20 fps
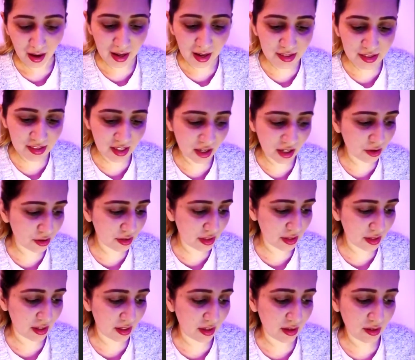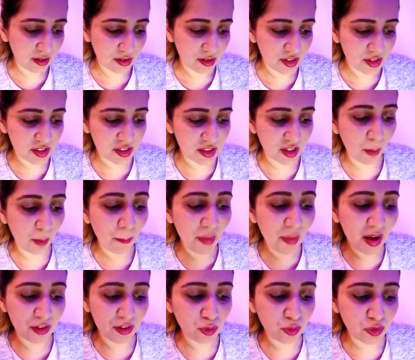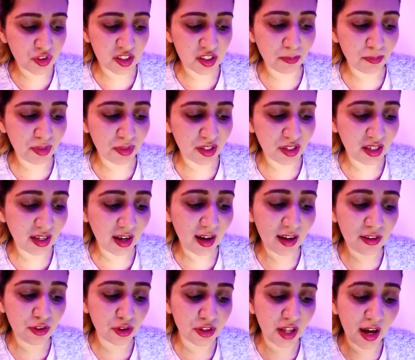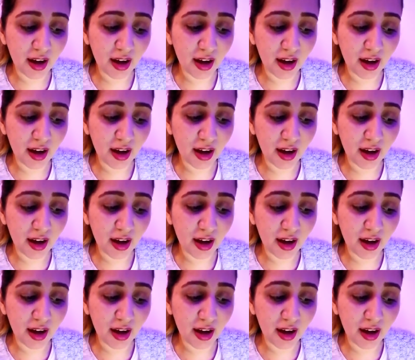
And secondly, some men who simply cannot